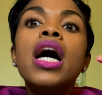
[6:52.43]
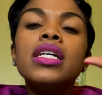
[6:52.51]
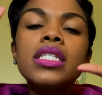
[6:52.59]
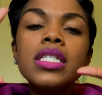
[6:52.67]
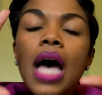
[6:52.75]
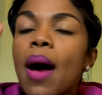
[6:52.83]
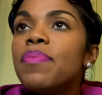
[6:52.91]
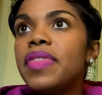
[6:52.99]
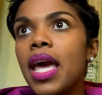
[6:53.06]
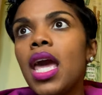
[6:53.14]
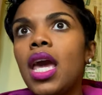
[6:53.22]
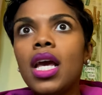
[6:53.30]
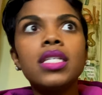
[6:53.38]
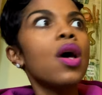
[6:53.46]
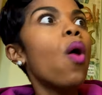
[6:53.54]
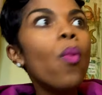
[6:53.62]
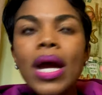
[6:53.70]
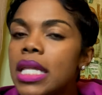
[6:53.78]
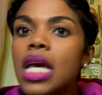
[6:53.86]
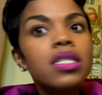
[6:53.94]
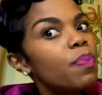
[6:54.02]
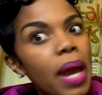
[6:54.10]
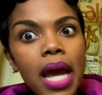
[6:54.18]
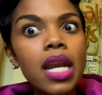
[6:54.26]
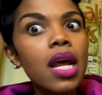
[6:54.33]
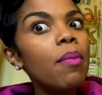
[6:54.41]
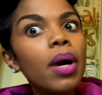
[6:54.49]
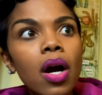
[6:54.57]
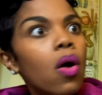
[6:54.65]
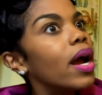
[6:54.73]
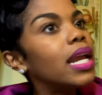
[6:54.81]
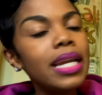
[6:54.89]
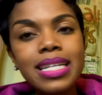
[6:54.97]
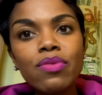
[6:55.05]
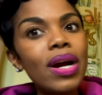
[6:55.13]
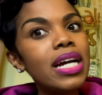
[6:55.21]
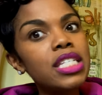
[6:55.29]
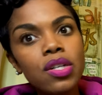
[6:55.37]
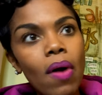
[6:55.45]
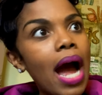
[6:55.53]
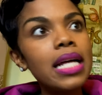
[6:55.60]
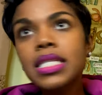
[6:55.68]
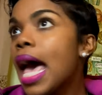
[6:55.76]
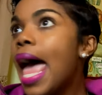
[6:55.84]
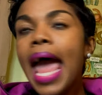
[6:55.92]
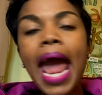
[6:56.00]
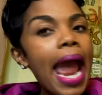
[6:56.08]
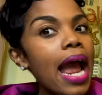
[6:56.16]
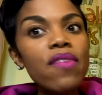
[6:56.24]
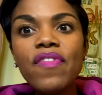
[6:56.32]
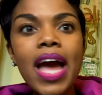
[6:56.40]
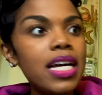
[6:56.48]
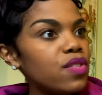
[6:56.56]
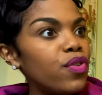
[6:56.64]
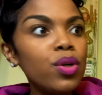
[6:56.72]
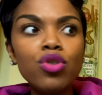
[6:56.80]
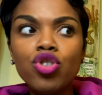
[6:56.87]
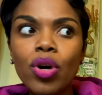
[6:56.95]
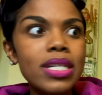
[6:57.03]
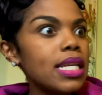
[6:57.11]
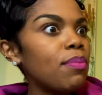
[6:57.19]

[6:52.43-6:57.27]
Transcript: Some things with this pandemic in these restaurants and fast food joints,